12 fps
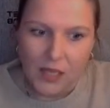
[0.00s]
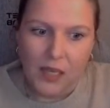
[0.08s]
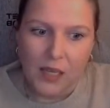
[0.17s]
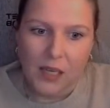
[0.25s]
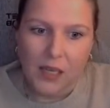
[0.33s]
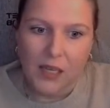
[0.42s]

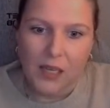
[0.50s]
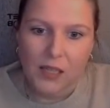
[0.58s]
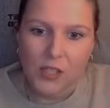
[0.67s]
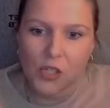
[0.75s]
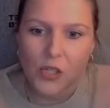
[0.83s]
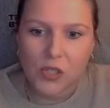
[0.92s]
And
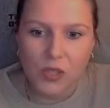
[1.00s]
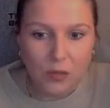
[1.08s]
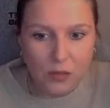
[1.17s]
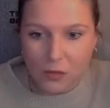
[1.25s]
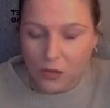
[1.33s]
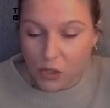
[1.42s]
she just
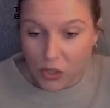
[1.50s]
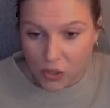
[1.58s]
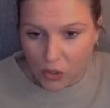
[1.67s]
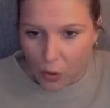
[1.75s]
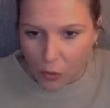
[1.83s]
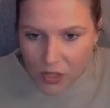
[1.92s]

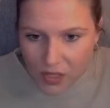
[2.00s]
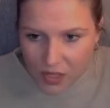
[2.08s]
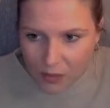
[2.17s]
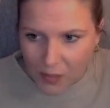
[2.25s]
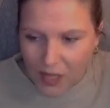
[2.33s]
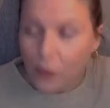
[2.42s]
ghosted
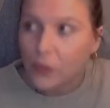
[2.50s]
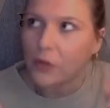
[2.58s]
me. Oh no,